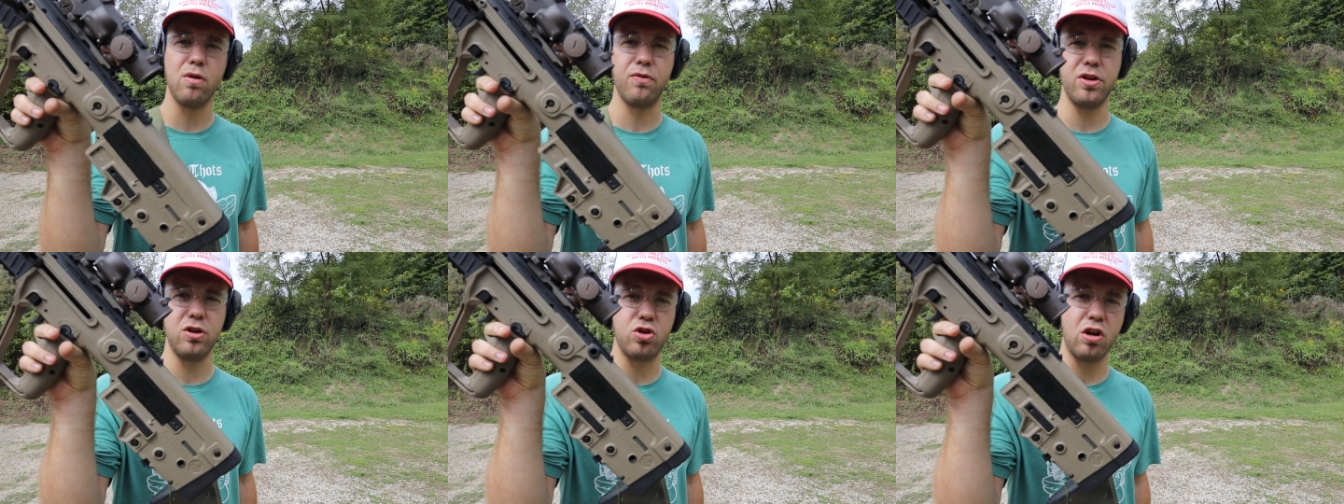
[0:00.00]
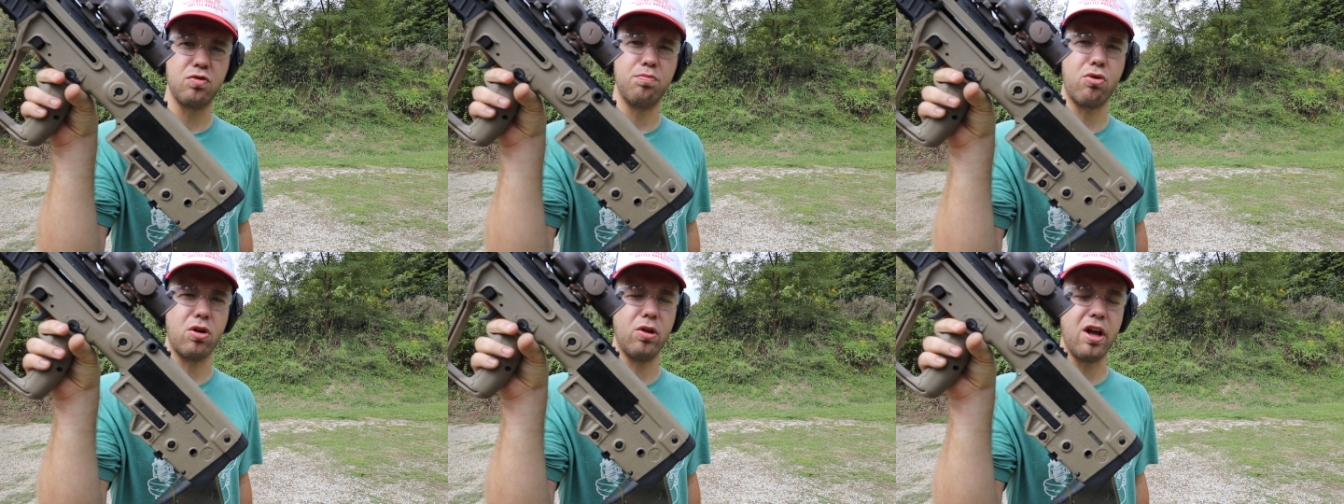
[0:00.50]
over the
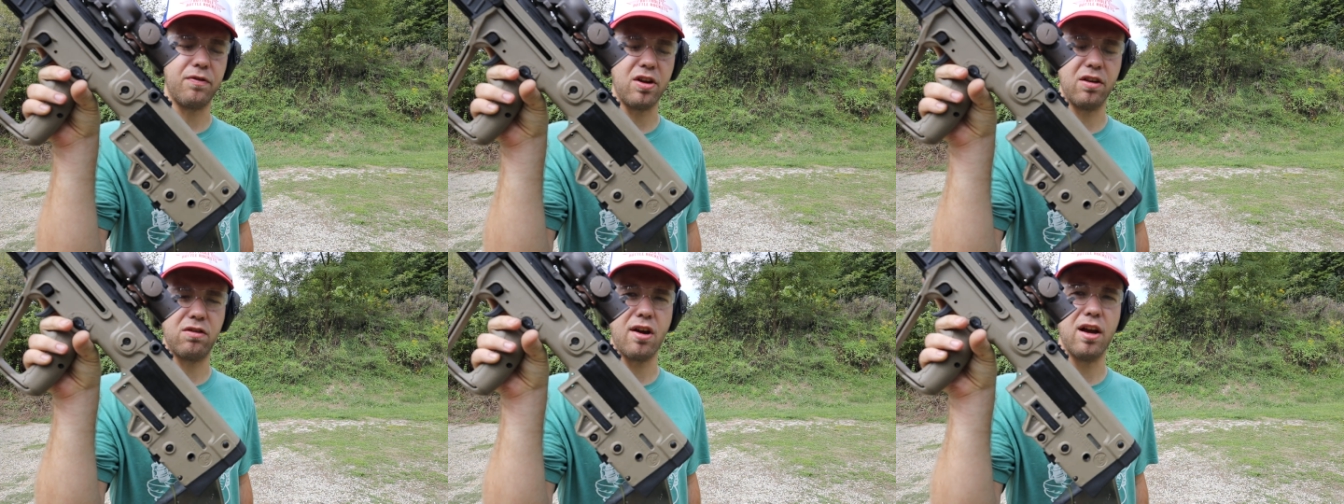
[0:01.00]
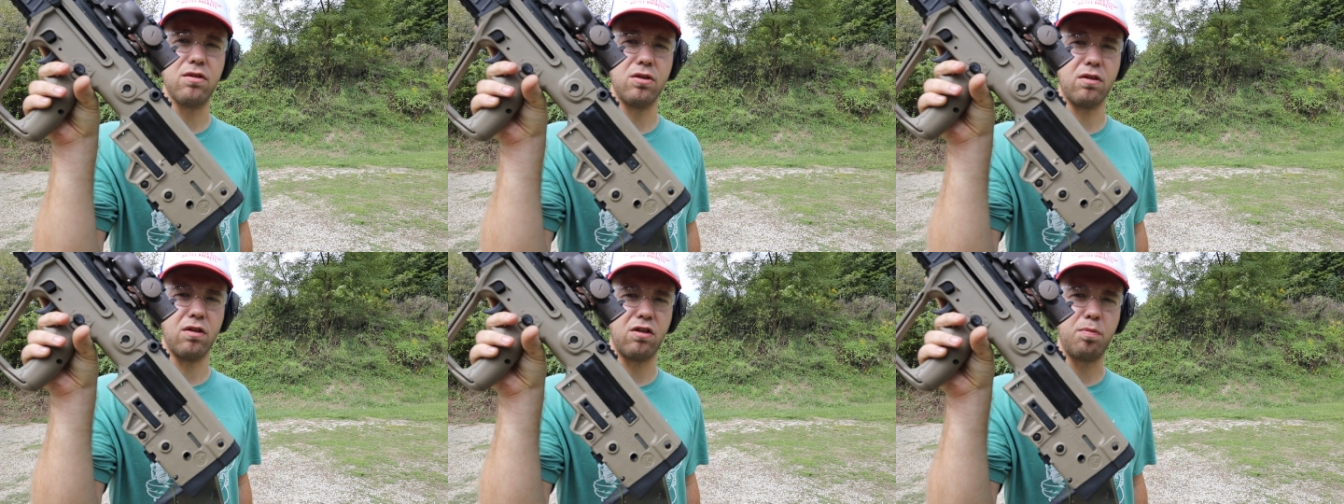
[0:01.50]
ejection port on the left-hand side so
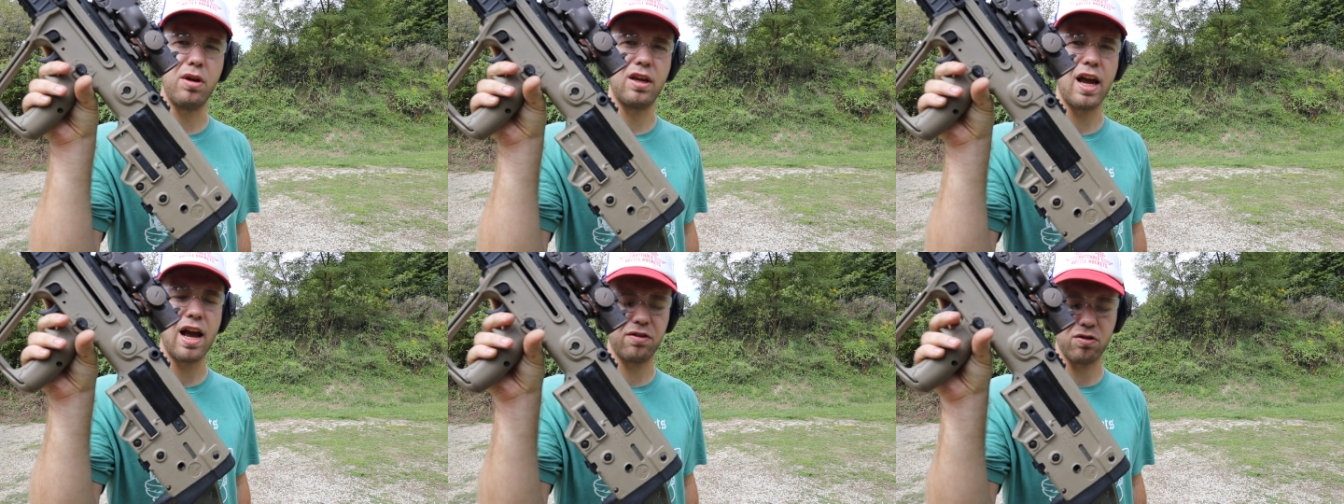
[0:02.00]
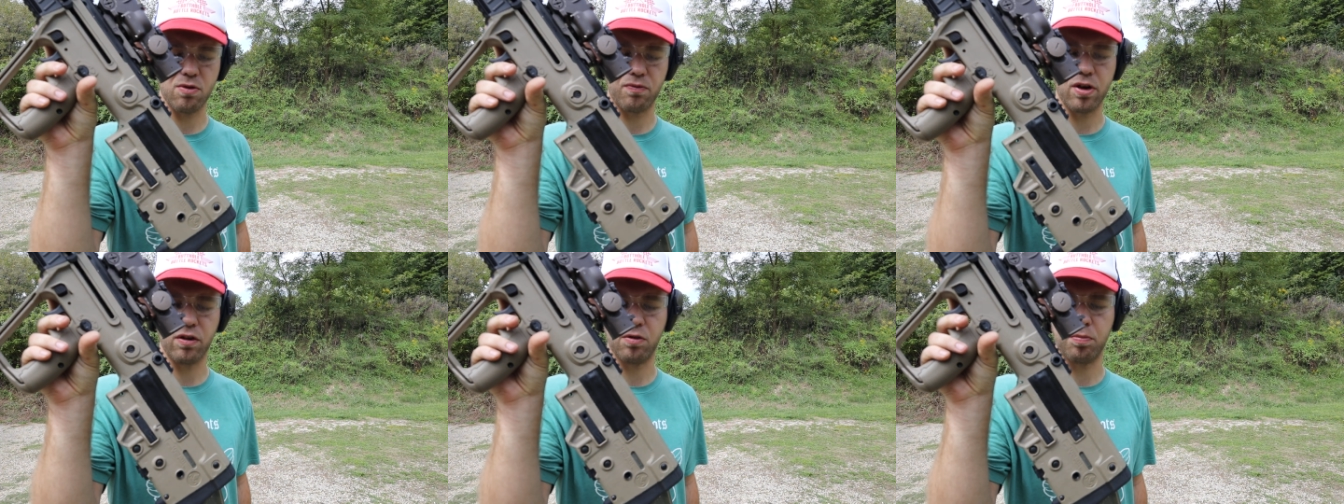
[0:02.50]
it doesn't spit gas in your
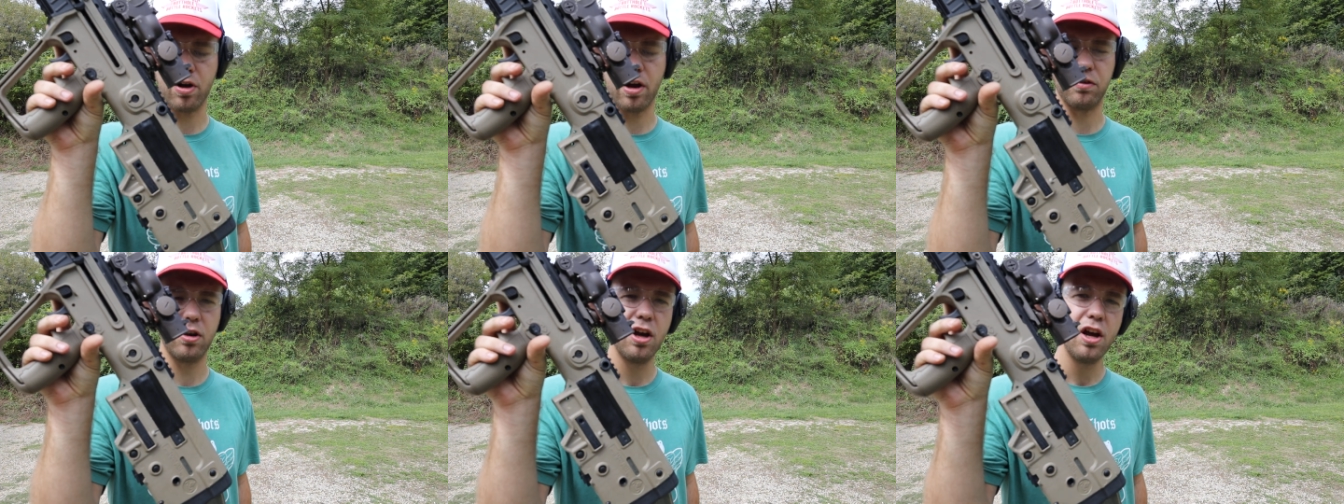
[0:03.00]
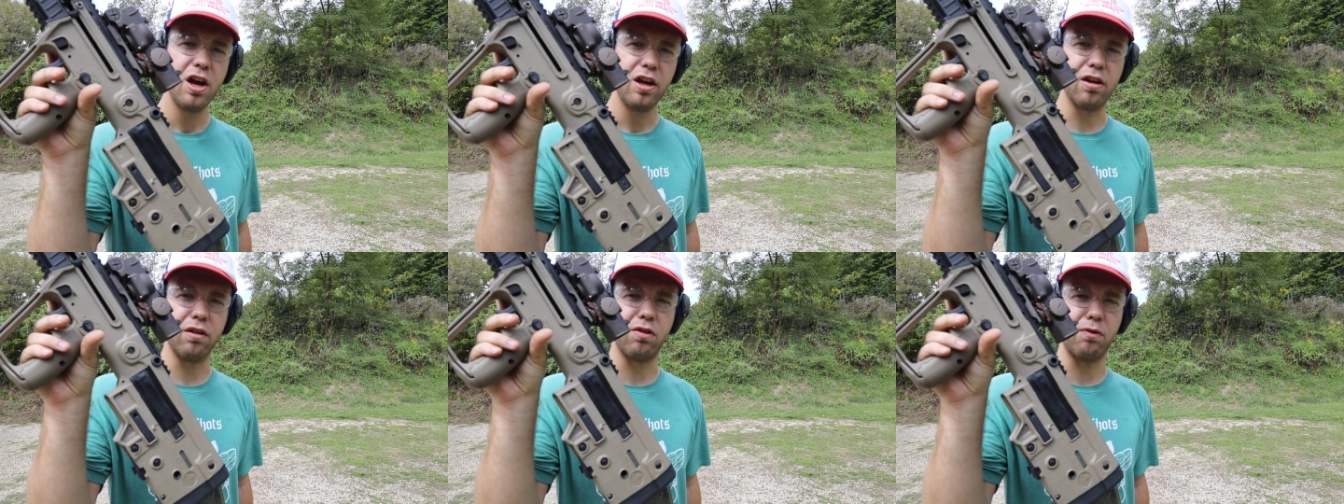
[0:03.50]
face suppressed,
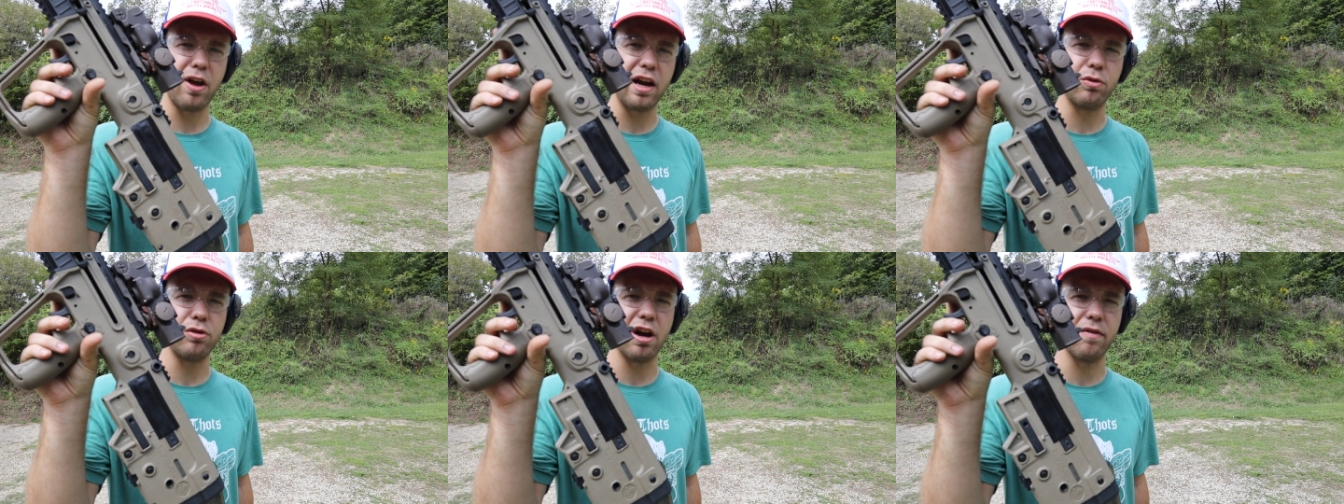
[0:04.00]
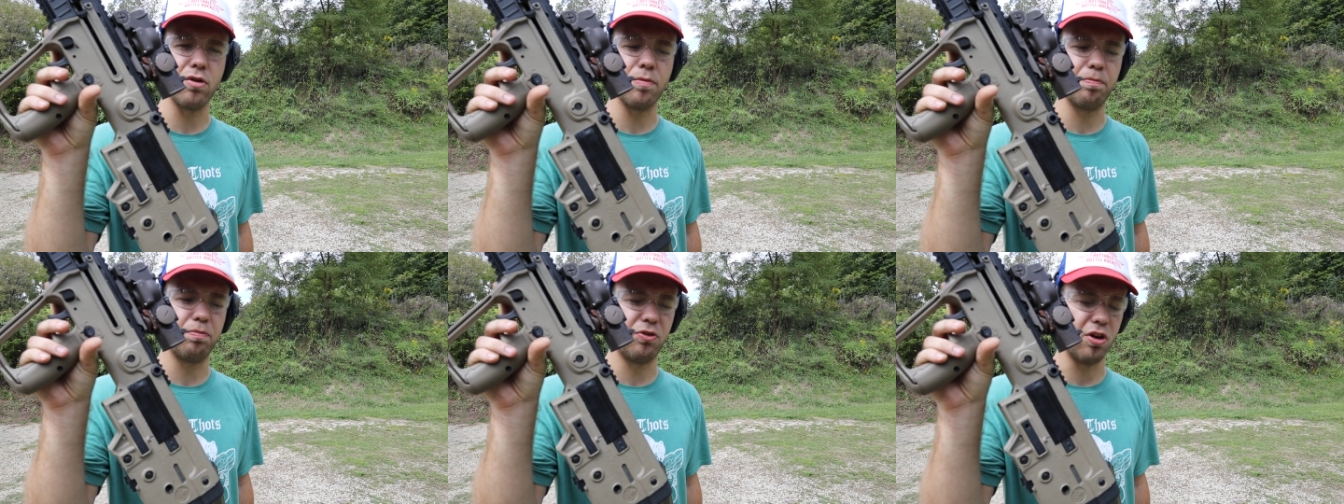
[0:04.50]
because the factory
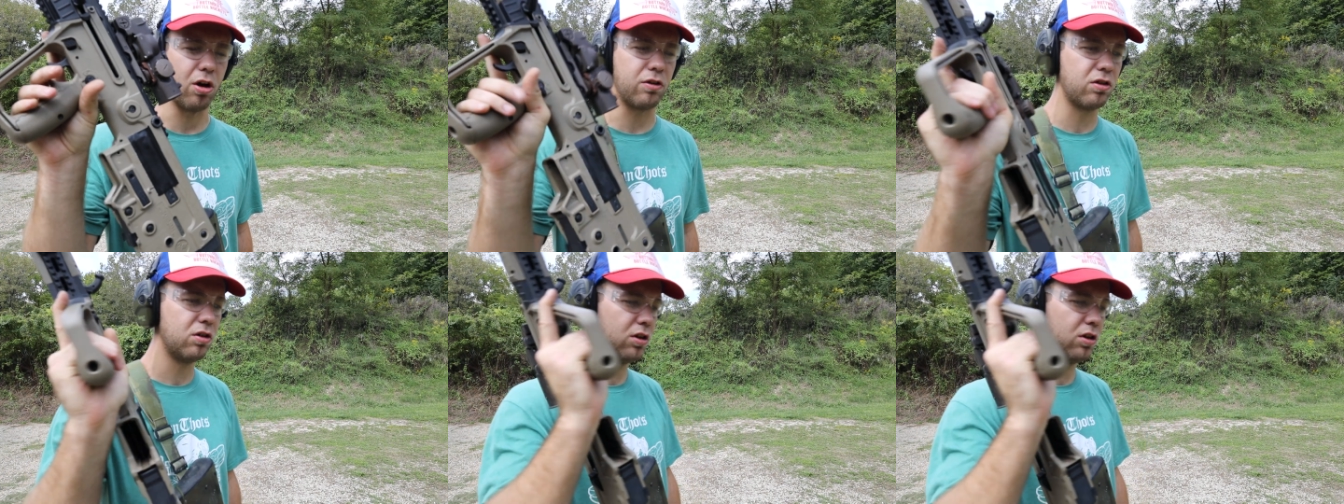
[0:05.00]
cover sucks.